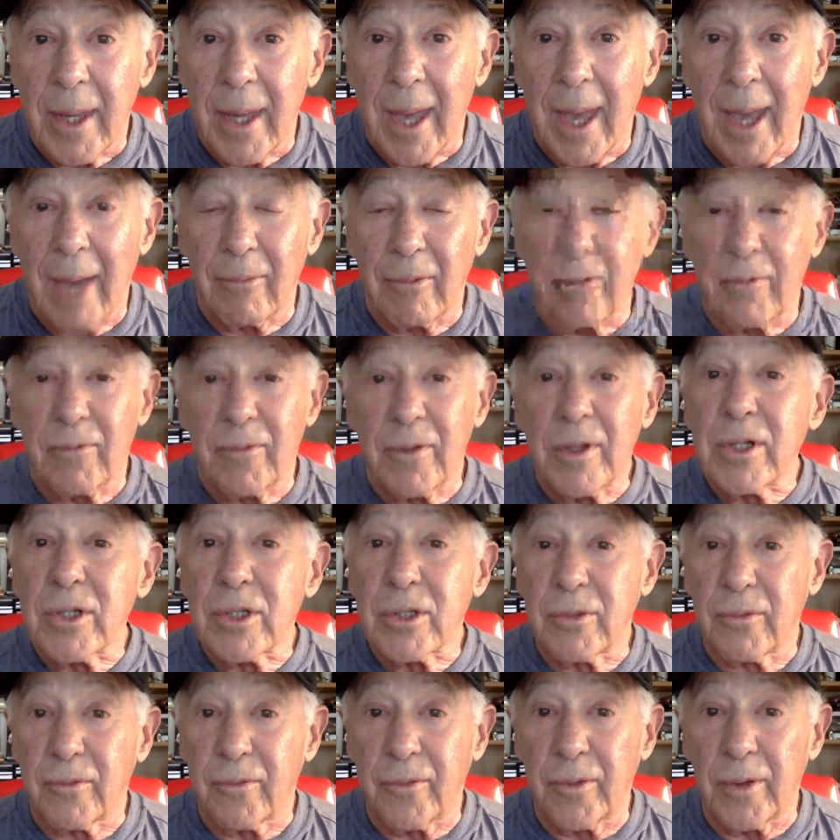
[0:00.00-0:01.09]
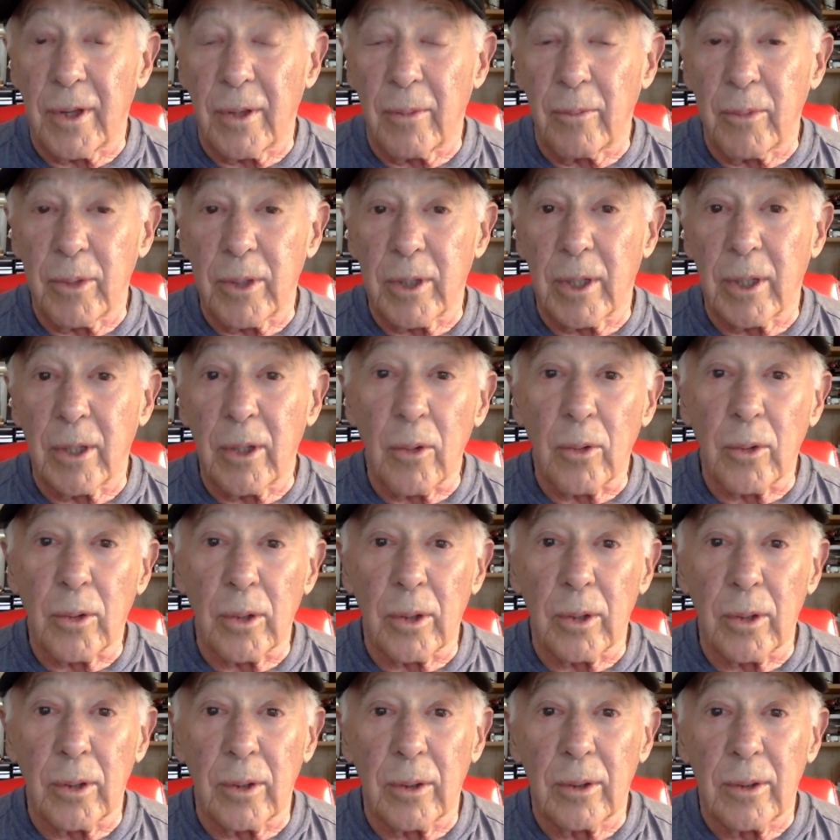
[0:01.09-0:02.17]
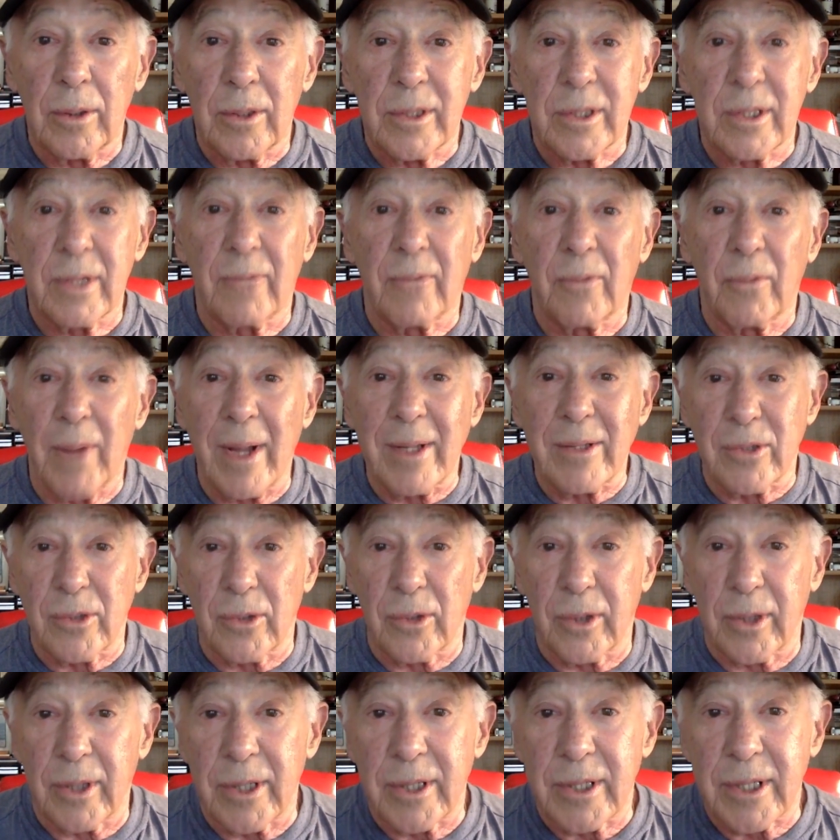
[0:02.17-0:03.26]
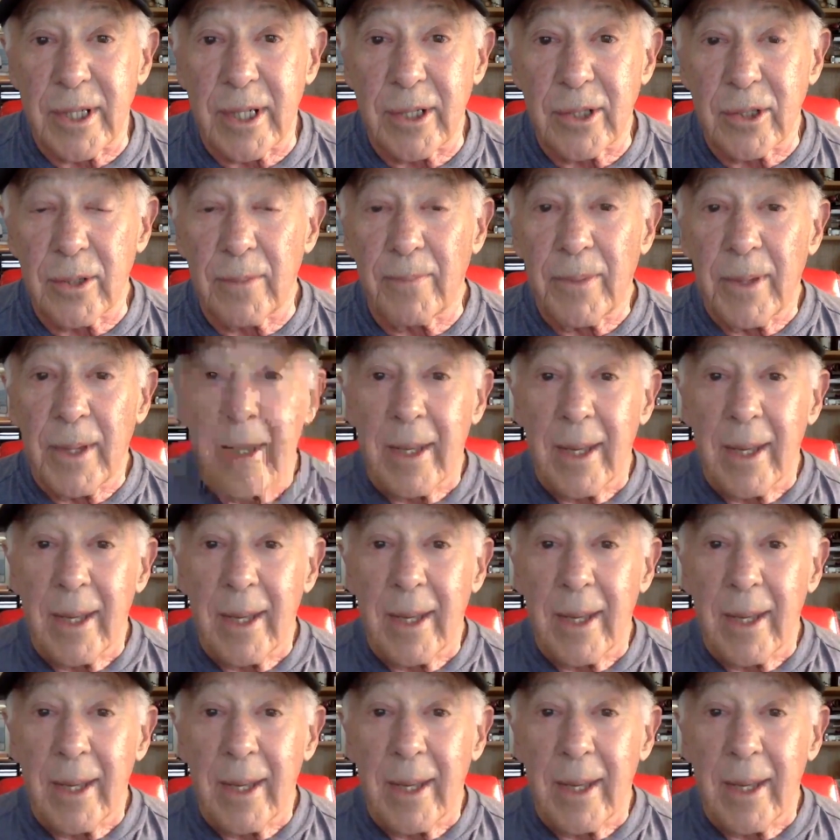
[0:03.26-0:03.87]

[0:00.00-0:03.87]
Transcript: And we finished the film with a local civil rights organization,